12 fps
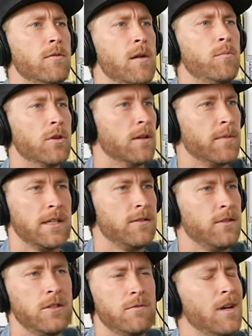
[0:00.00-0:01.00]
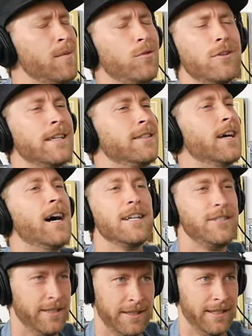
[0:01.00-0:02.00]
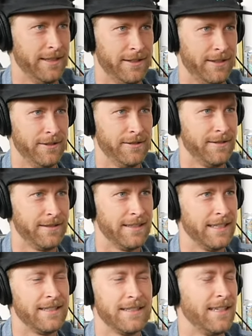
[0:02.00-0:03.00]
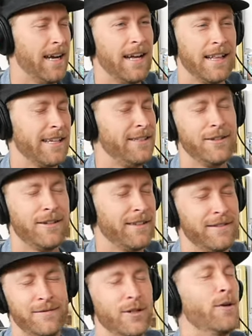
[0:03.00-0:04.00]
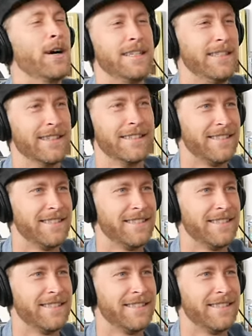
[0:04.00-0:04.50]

Red Bull. I'm like, dude, Red Bull ain't touching this, dude. This is not like y'all have no idea.